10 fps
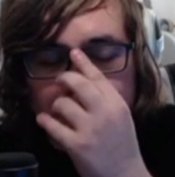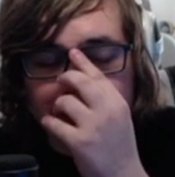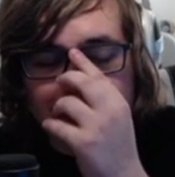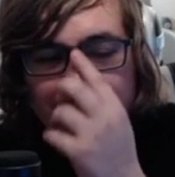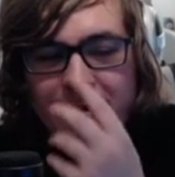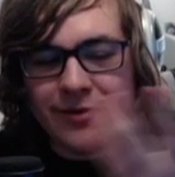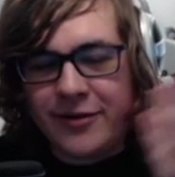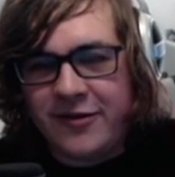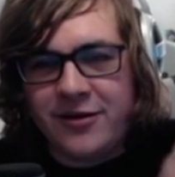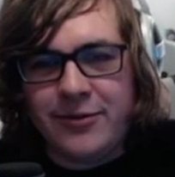my opinion, one of the
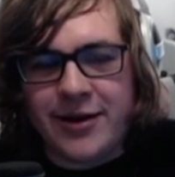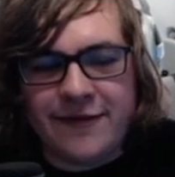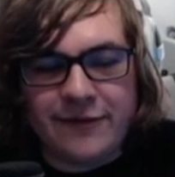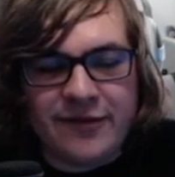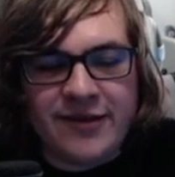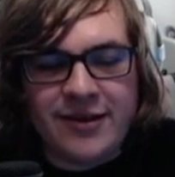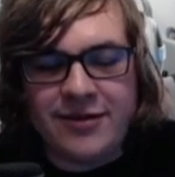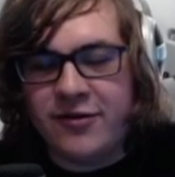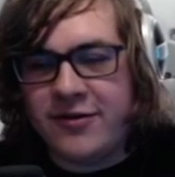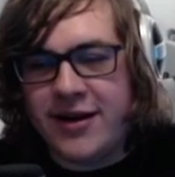best 2D platformers
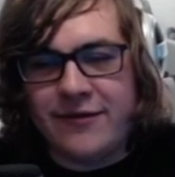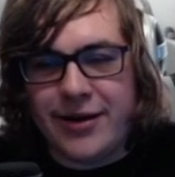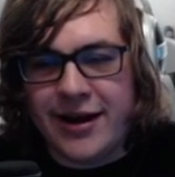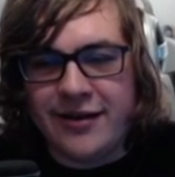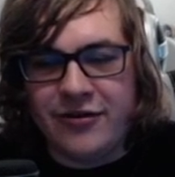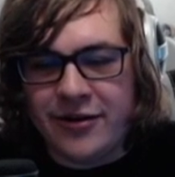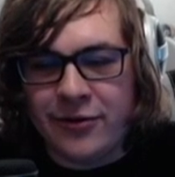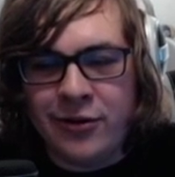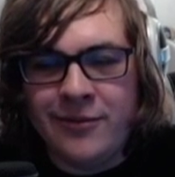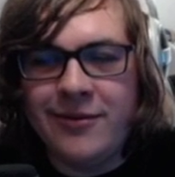just ever made in
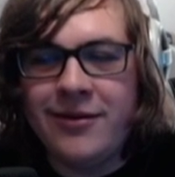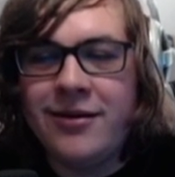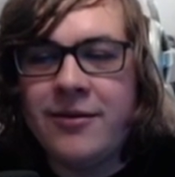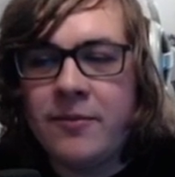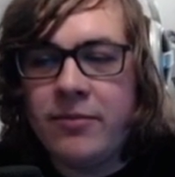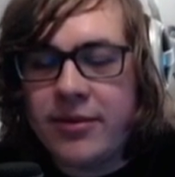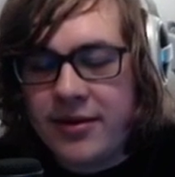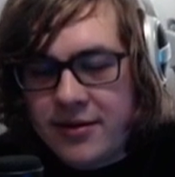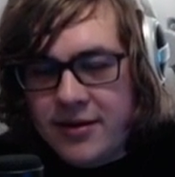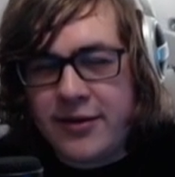general.
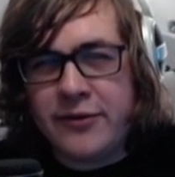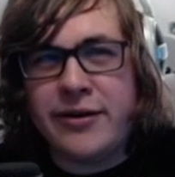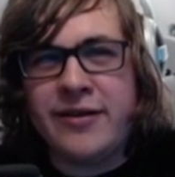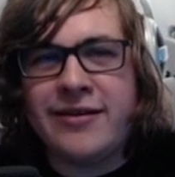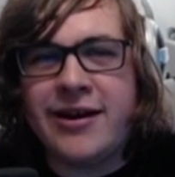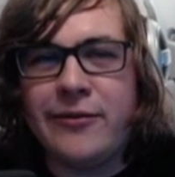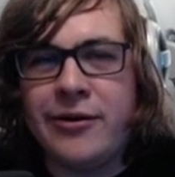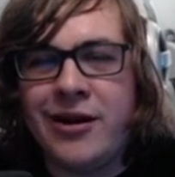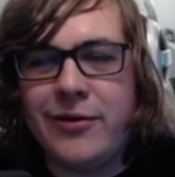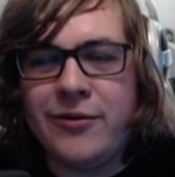Throughout this entire run,
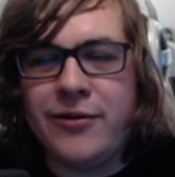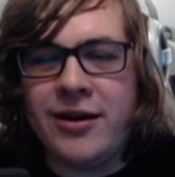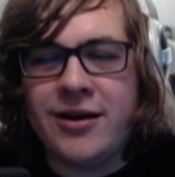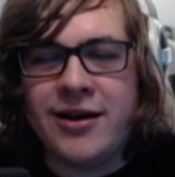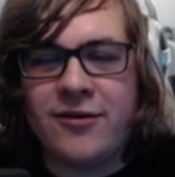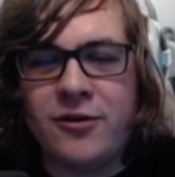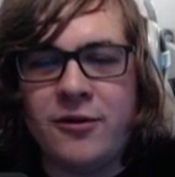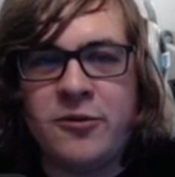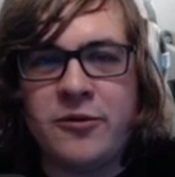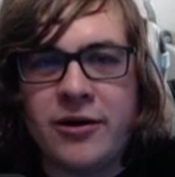I'll be doing a total
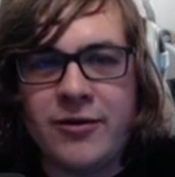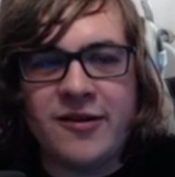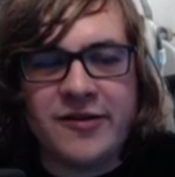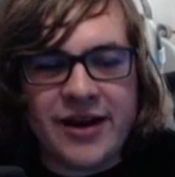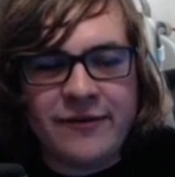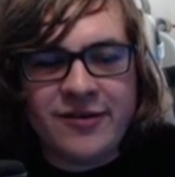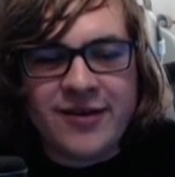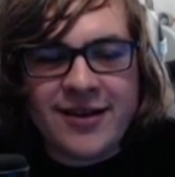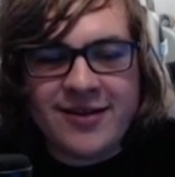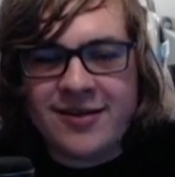of 31 soft
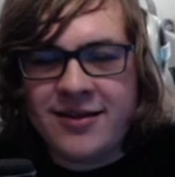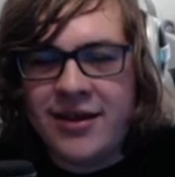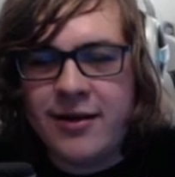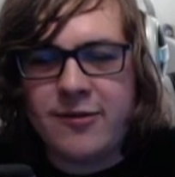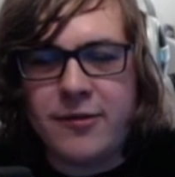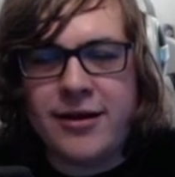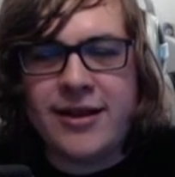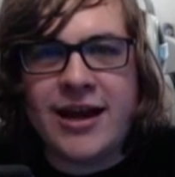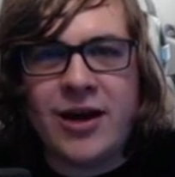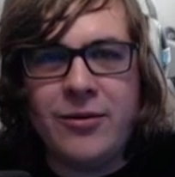resets. I explain that
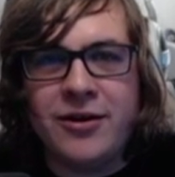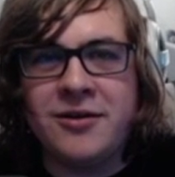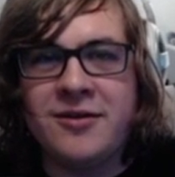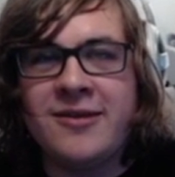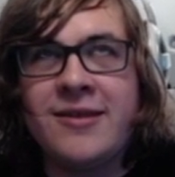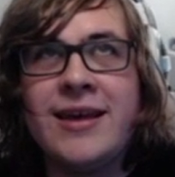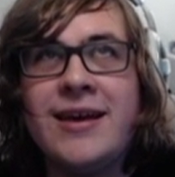now because